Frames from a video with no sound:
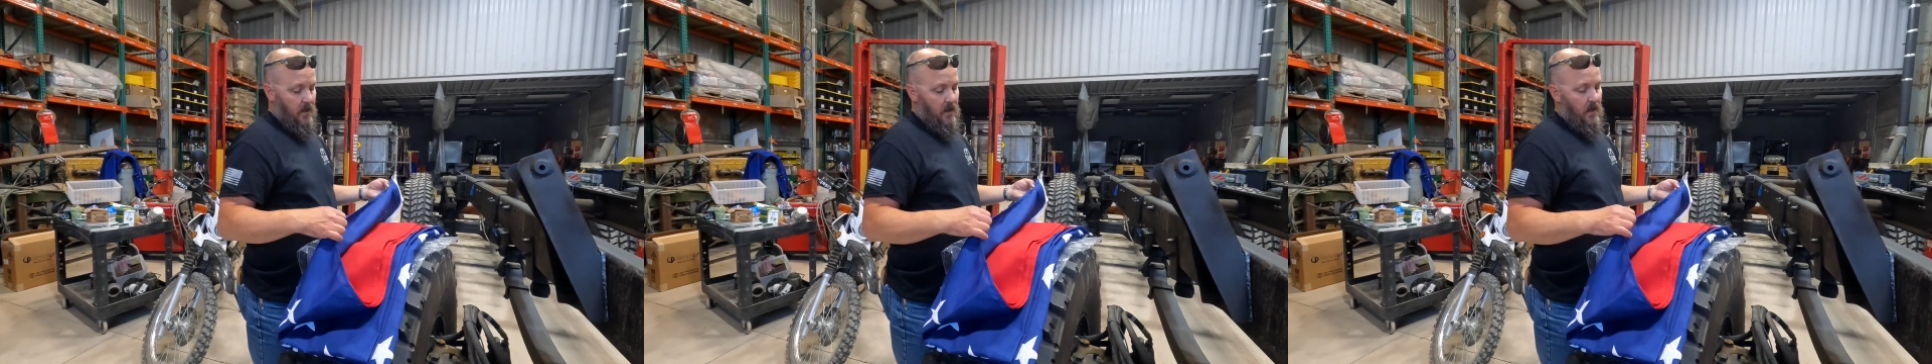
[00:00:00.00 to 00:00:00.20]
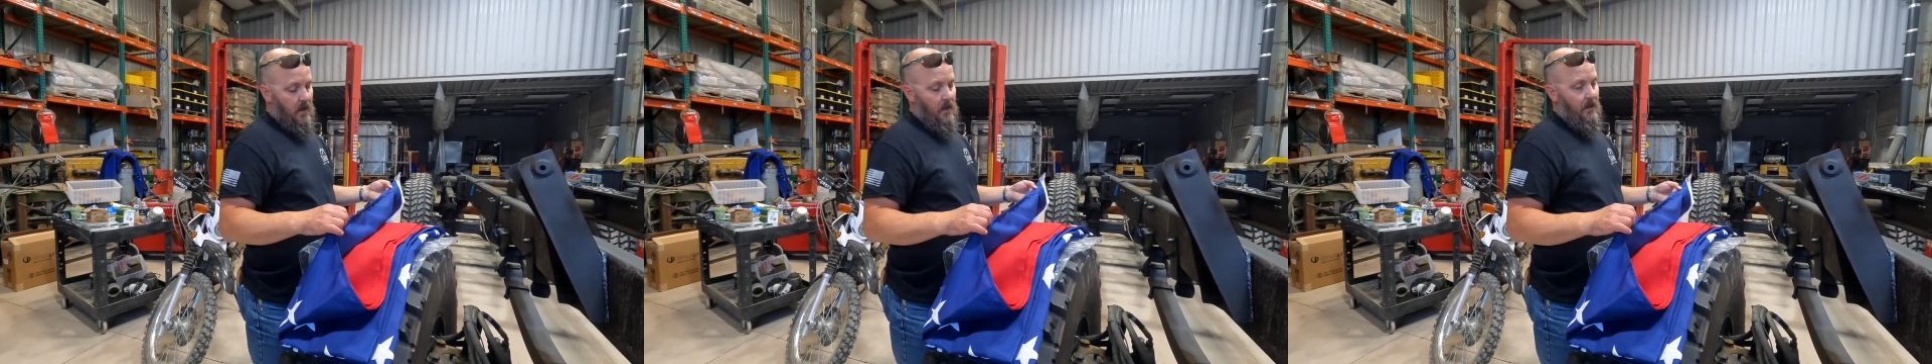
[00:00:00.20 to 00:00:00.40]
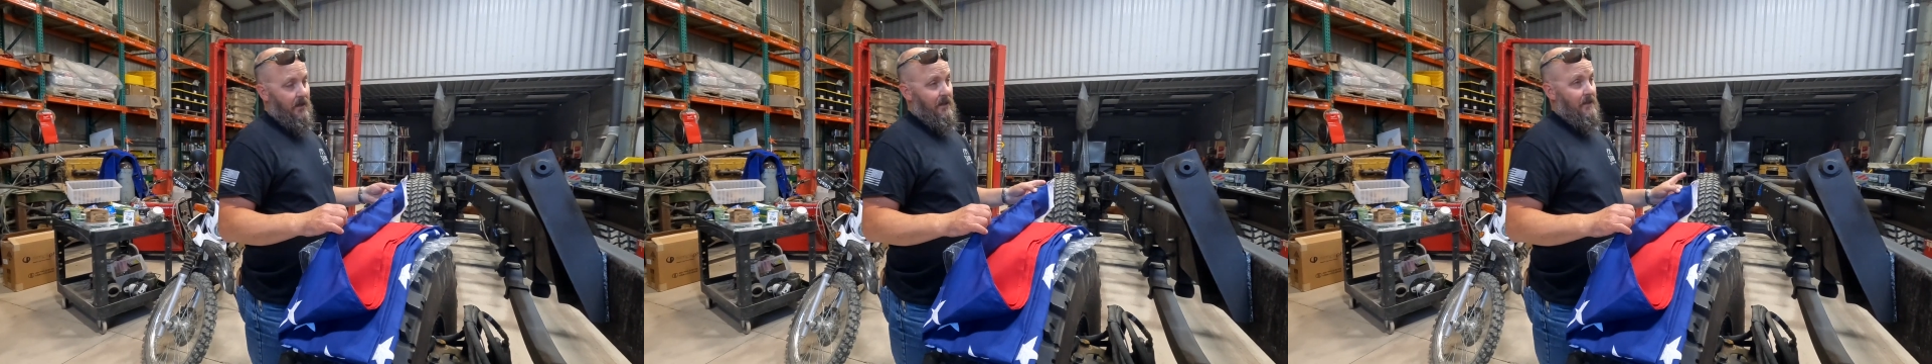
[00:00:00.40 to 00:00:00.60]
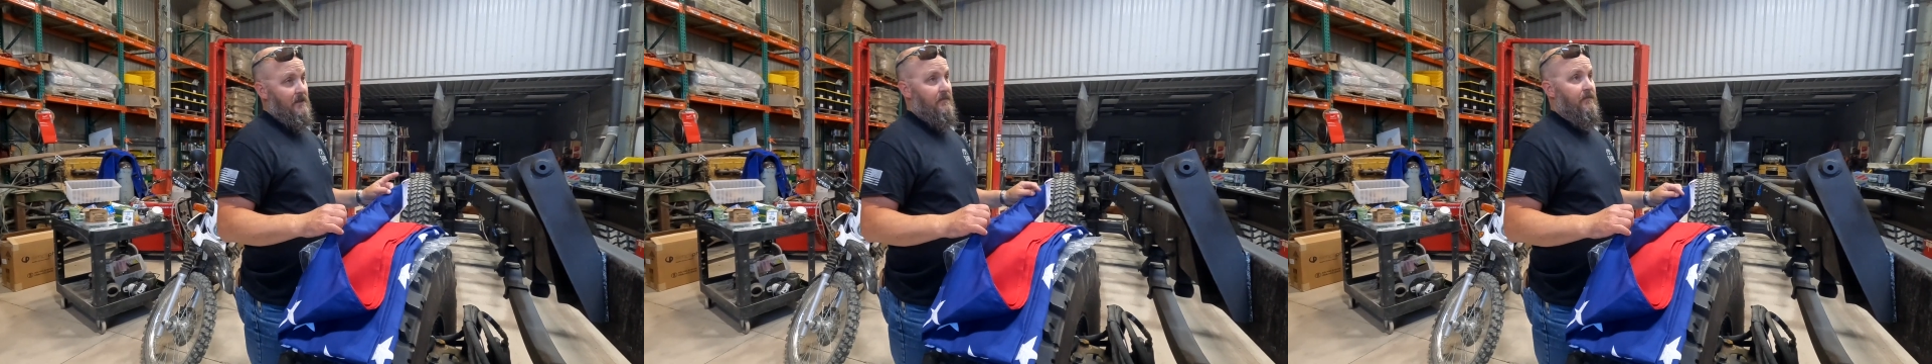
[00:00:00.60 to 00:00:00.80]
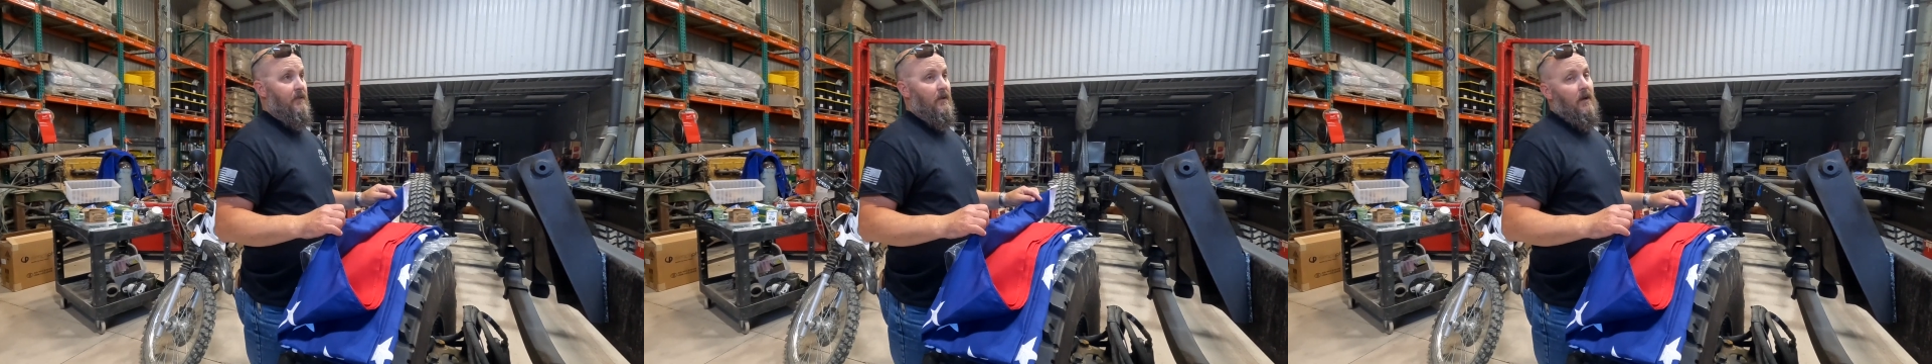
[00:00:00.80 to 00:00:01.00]
I
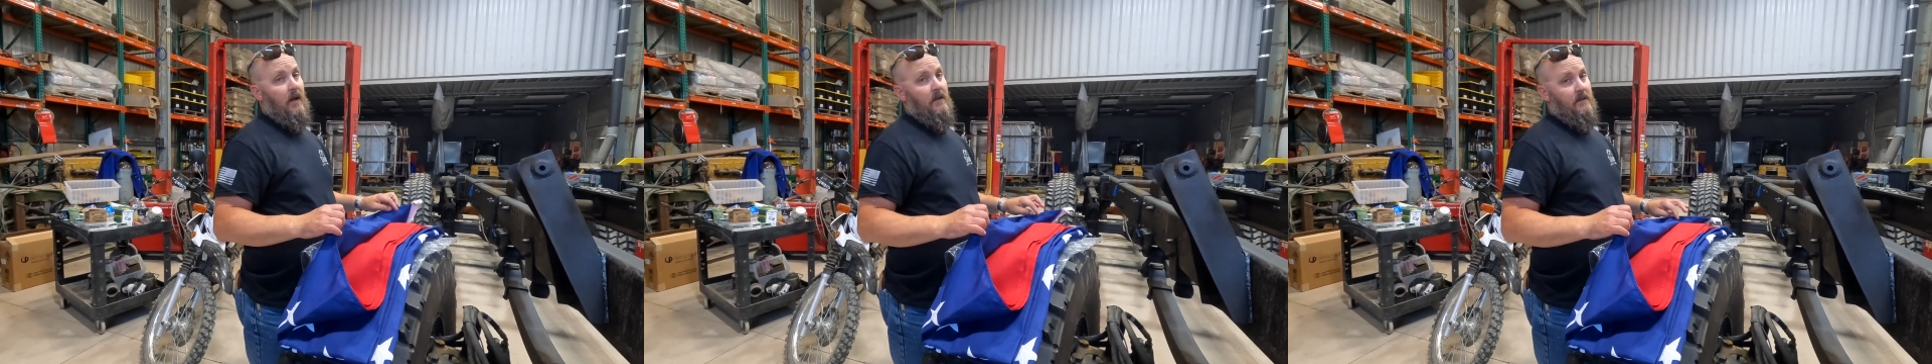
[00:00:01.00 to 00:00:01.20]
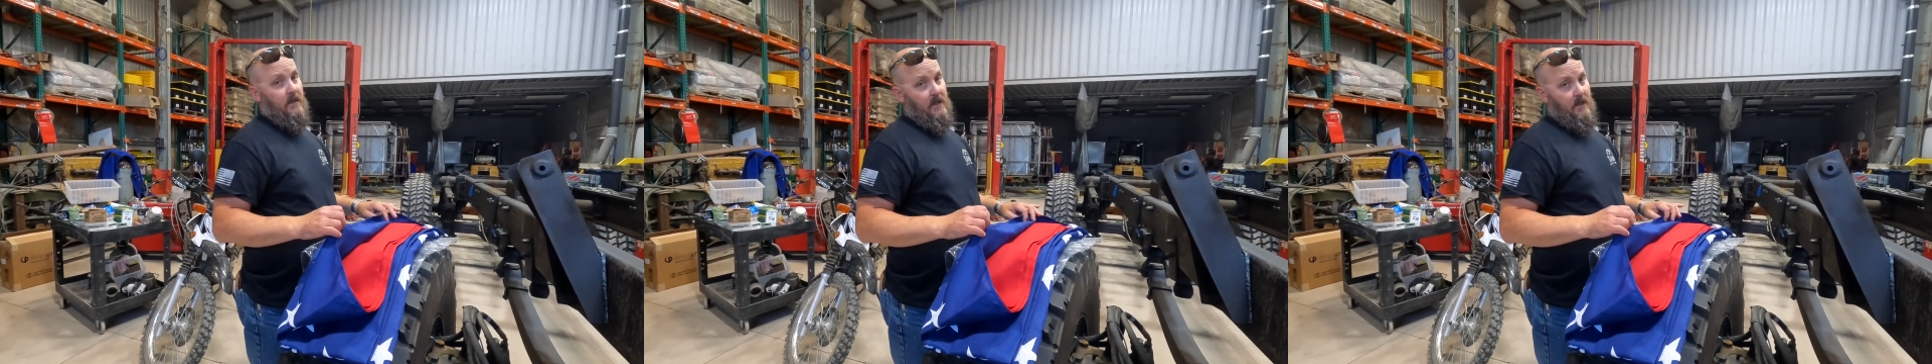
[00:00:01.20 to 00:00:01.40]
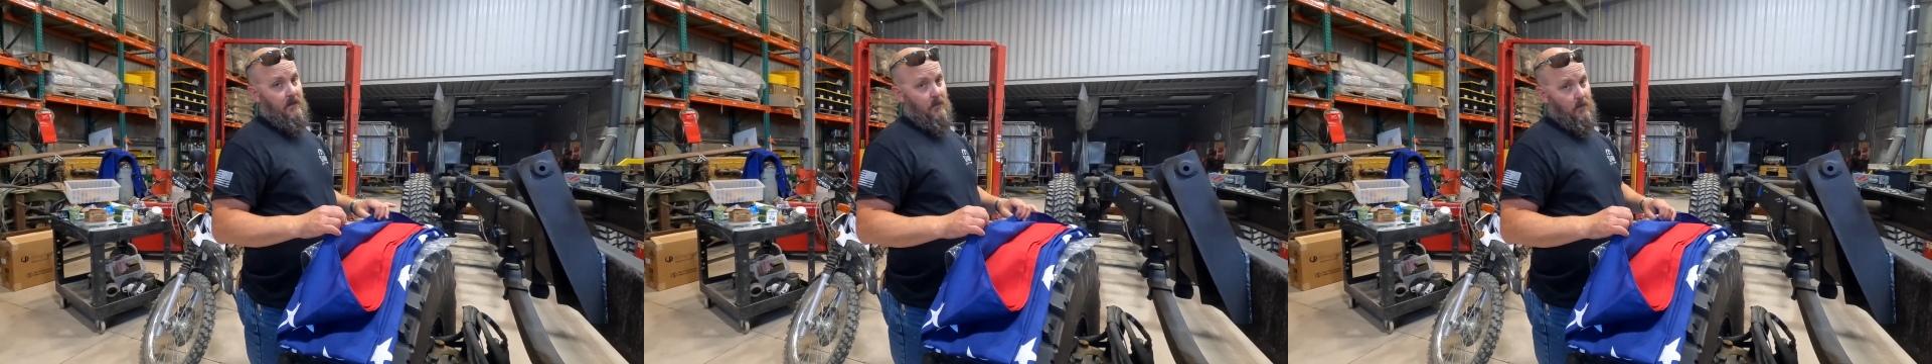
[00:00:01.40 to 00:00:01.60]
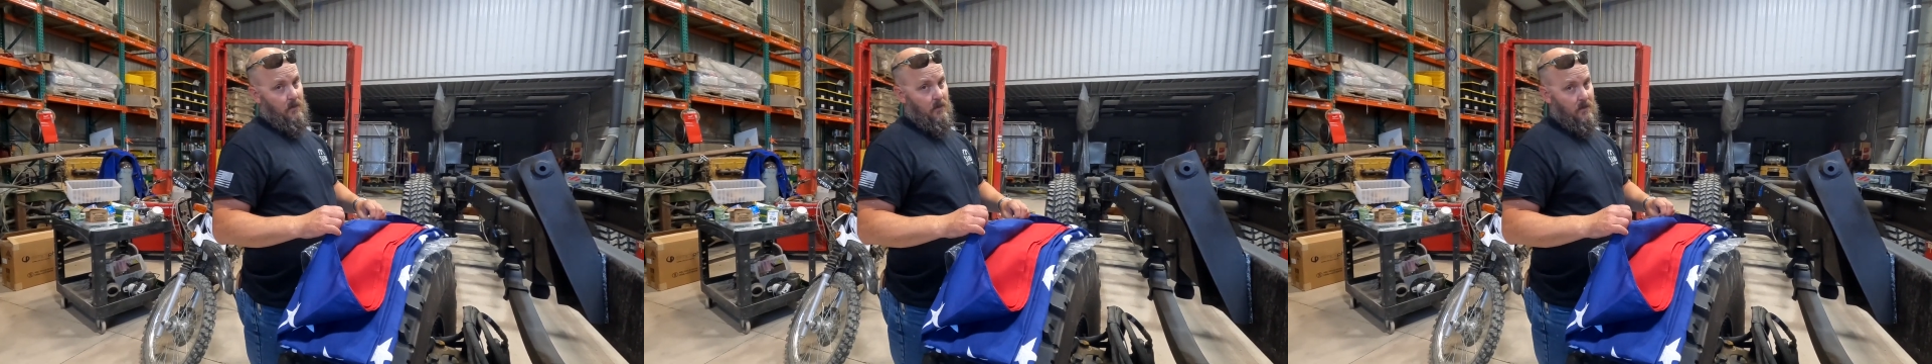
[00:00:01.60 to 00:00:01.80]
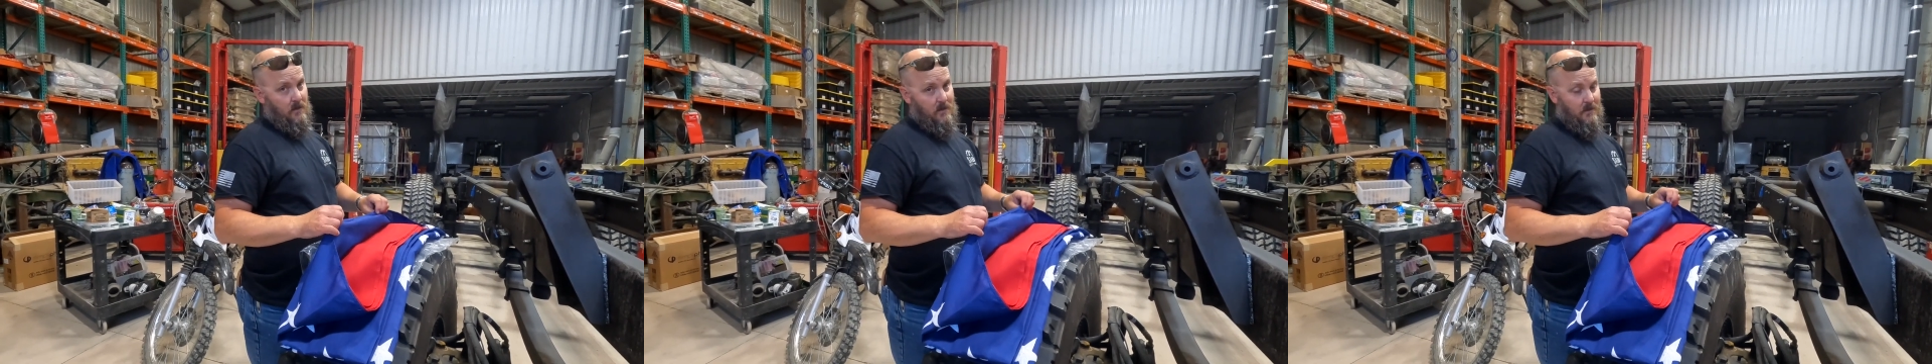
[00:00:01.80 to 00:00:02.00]
forgot to hit
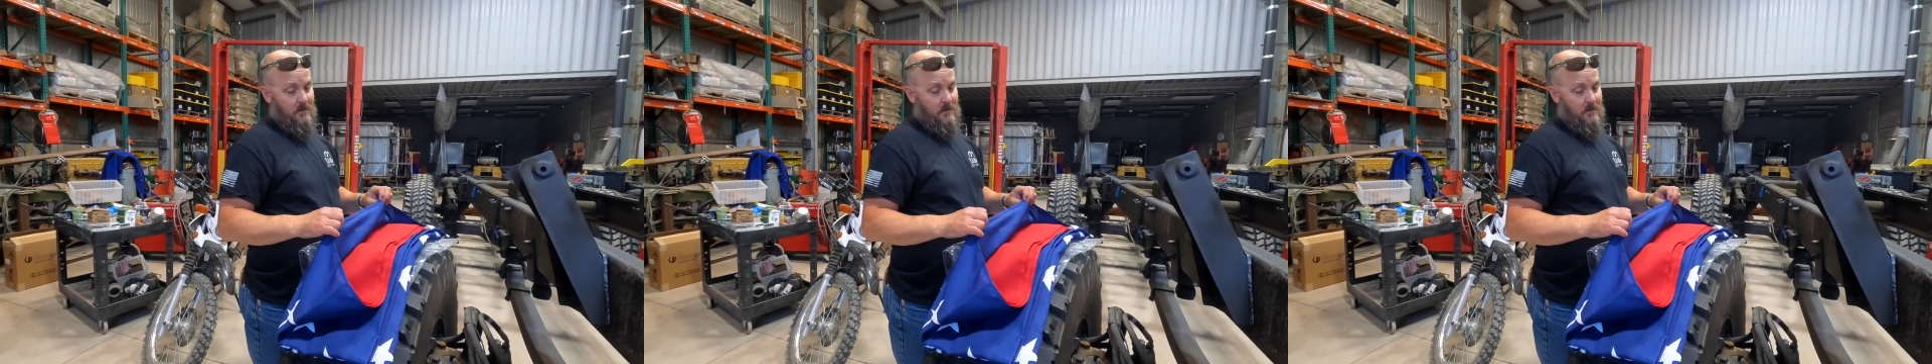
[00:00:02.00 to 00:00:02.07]
order